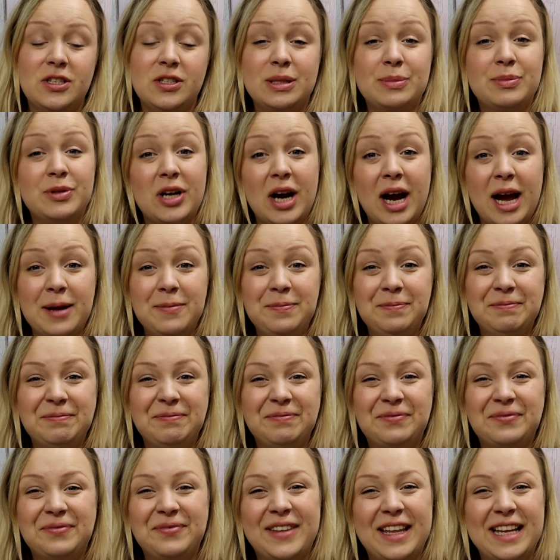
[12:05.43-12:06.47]
to subscribe.
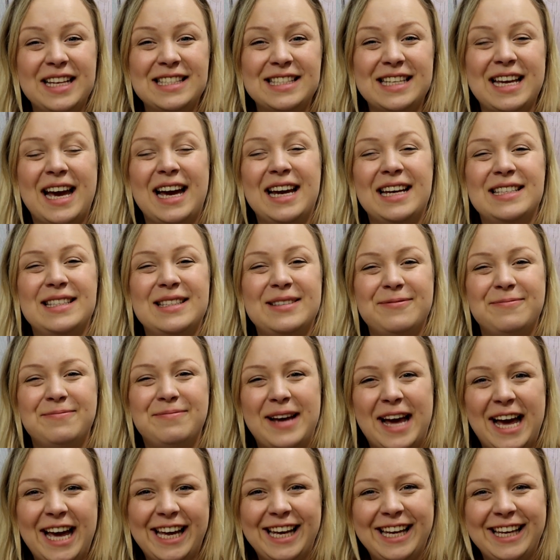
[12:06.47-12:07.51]
Thanks guys,
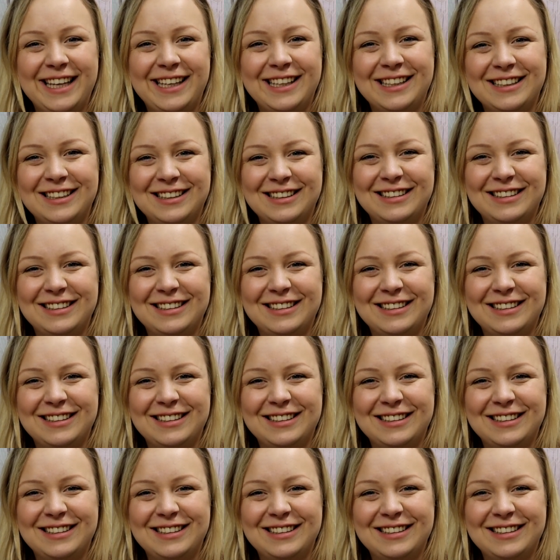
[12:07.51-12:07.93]
bye.